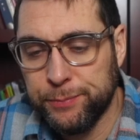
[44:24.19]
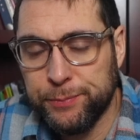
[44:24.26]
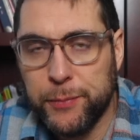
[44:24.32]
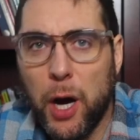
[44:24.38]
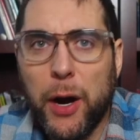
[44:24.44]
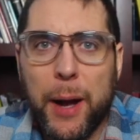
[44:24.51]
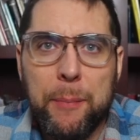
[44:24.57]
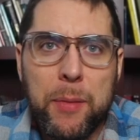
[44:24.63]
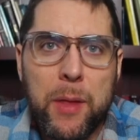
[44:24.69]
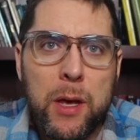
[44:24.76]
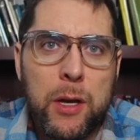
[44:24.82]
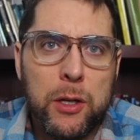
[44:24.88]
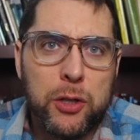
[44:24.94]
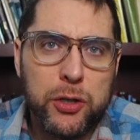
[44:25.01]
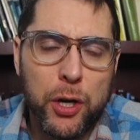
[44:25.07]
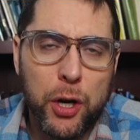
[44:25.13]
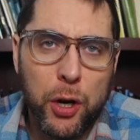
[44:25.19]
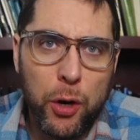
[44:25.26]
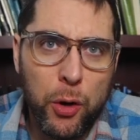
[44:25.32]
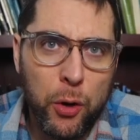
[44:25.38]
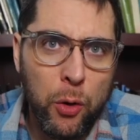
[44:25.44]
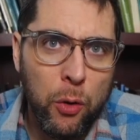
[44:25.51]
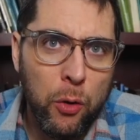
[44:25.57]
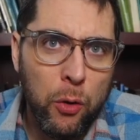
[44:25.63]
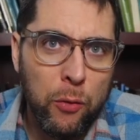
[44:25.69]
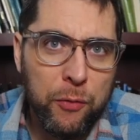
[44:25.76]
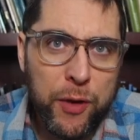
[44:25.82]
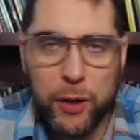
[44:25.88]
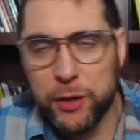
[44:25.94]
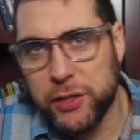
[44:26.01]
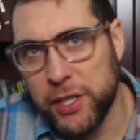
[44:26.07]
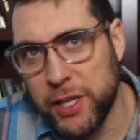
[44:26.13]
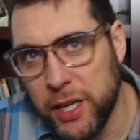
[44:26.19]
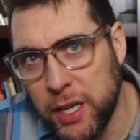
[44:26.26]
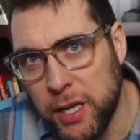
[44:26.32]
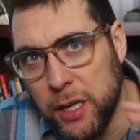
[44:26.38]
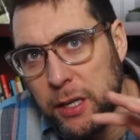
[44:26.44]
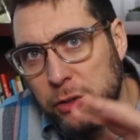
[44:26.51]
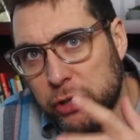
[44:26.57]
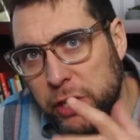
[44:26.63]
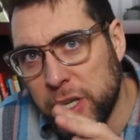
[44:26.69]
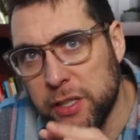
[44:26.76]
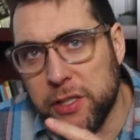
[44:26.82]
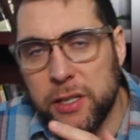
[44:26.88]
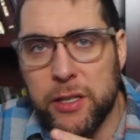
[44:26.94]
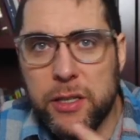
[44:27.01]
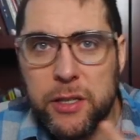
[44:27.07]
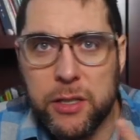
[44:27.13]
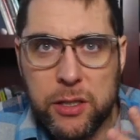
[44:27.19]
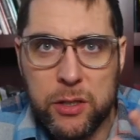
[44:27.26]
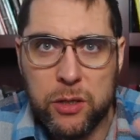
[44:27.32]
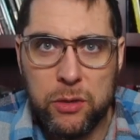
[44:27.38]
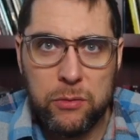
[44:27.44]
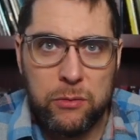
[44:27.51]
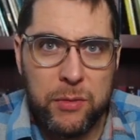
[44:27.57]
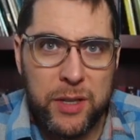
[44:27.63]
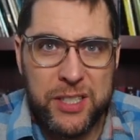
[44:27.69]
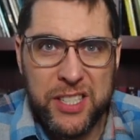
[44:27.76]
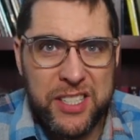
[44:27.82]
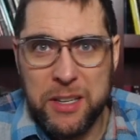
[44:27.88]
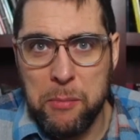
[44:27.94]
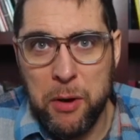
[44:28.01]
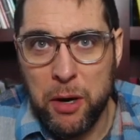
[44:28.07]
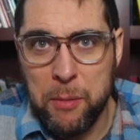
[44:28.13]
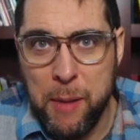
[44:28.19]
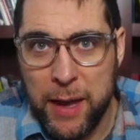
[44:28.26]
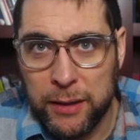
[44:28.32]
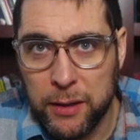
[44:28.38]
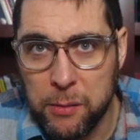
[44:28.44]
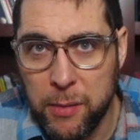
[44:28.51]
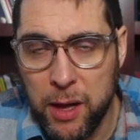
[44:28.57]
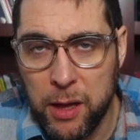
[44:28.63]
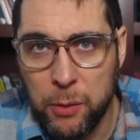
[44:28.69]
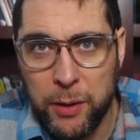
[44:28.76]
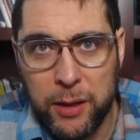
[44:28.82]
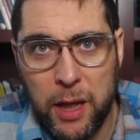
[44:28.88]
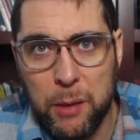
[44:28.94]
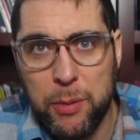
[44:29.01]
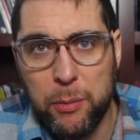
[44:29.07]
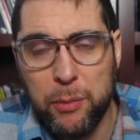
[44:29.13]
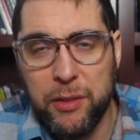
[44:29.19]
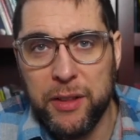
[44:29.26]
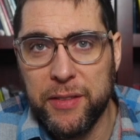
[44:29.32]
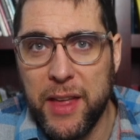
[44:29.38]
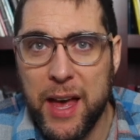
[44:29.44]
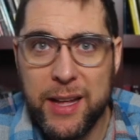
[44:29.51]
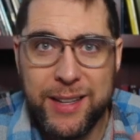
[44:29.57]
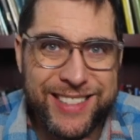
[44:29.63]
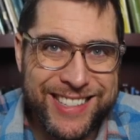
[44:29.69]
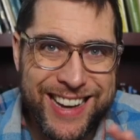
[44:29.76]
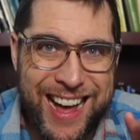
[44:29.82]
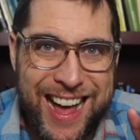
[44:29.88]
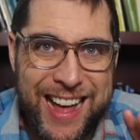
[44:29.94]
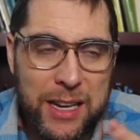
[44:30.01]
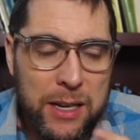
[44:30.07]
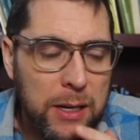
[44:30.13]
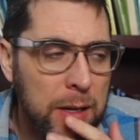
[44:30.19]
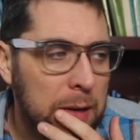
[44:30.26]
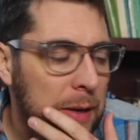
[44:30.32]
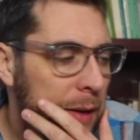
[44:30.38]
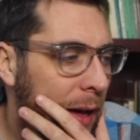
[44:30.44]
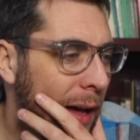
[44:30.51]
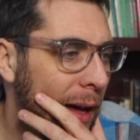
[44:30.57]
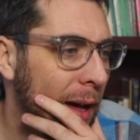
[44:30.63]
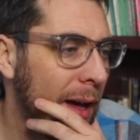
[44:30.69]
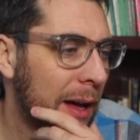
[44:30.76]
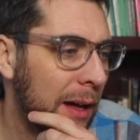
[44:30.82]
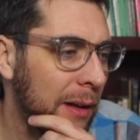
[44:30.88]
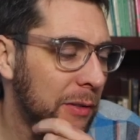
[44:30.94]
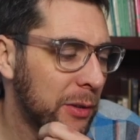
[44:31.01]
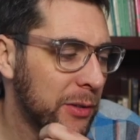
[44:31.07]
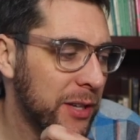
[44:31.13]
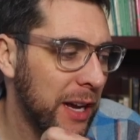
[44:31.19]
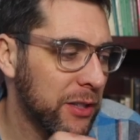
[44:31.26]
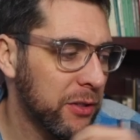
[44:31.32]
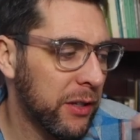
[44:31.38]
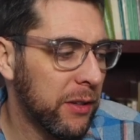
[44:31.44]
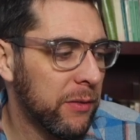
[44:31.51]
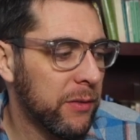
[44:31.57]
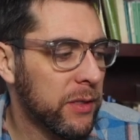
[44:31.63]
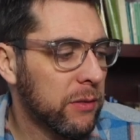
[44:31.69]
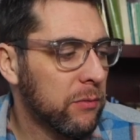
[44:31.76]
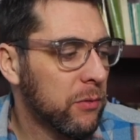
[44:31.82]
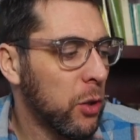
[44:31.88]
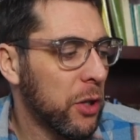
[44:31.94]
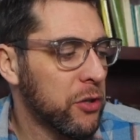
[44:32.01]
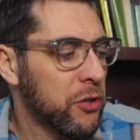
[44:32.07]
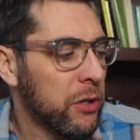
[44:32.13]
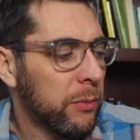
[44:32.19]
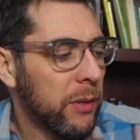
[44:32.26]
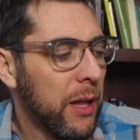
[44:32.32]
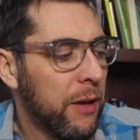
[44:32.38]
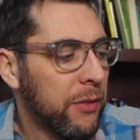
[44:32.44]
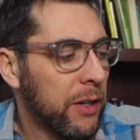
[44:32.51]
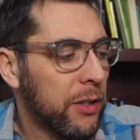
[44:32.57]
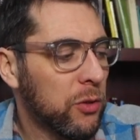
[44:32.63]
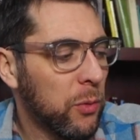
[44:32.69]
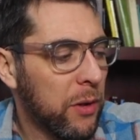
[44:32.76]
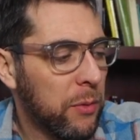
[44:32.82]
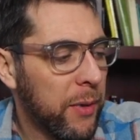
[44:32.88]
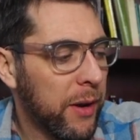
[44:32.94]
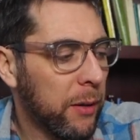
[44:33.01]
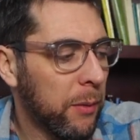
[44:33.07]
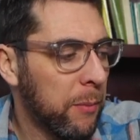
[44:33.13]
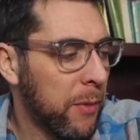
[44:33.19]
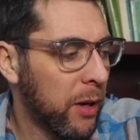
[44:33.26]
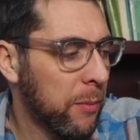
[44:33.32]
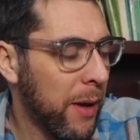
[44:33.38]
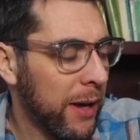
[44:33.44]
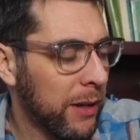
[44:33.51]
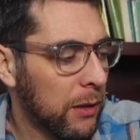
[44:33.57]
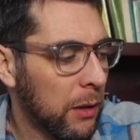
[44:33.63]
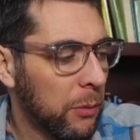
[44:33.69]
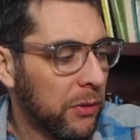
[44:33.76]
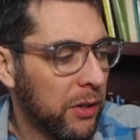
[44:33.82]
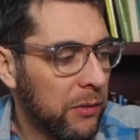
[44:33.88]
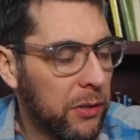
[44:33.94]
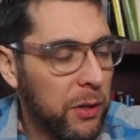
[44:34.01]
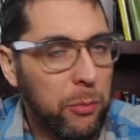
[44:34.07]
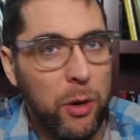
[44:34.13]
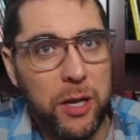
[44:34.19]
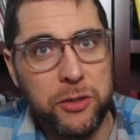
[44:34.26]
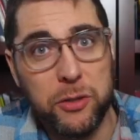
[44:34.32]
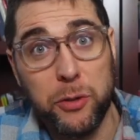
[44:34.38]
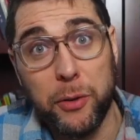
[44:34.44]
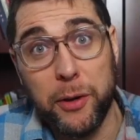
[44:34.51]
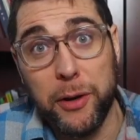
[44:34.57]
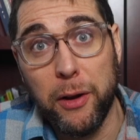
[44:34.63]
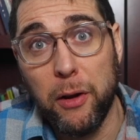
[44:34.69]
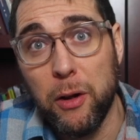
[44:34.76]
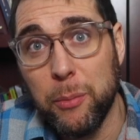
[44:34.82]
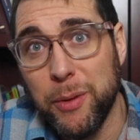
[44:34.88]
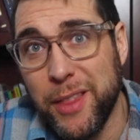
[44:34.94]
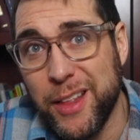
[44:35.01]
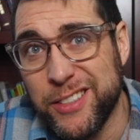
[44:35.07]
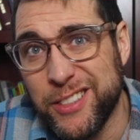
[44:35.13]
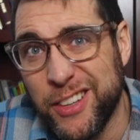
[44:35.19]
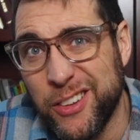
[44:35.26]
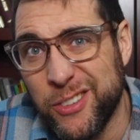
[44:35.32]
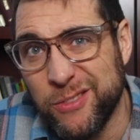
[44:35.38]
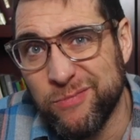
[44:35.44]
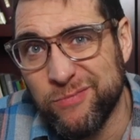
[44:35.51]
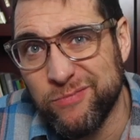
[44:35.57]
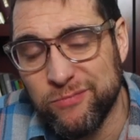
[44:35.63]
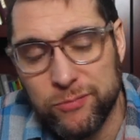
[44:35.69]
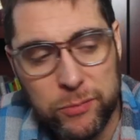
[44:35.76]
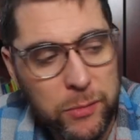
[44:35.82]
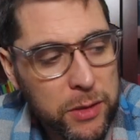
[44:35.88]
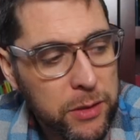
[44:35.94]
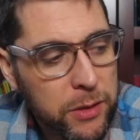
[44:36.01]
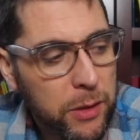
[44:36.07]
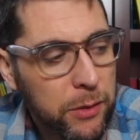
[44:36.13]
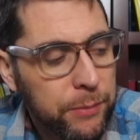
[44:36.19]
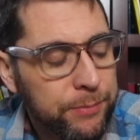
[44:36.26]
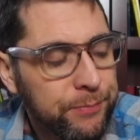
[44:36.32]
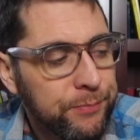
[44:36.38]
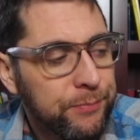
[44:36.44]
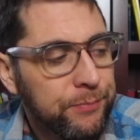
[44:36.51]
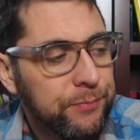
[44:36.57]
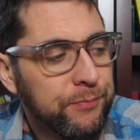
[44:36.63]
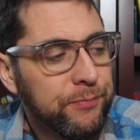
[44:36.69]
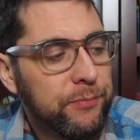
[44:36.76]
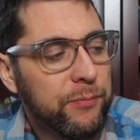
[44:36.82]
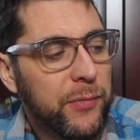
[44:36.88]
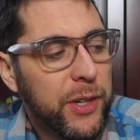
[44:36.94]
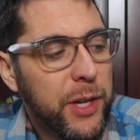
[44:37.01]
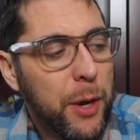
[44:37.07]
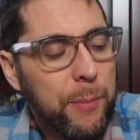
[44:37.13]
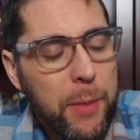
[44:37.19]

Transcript: Okay. So, Pharisee, Jesus, this isn't Mary Magdalene, by the way. A lot of people think that. It's not. Uh, there's actually even questionable evidence whether Mary Magdalene was even a prostitute at all, but that's another that's another video.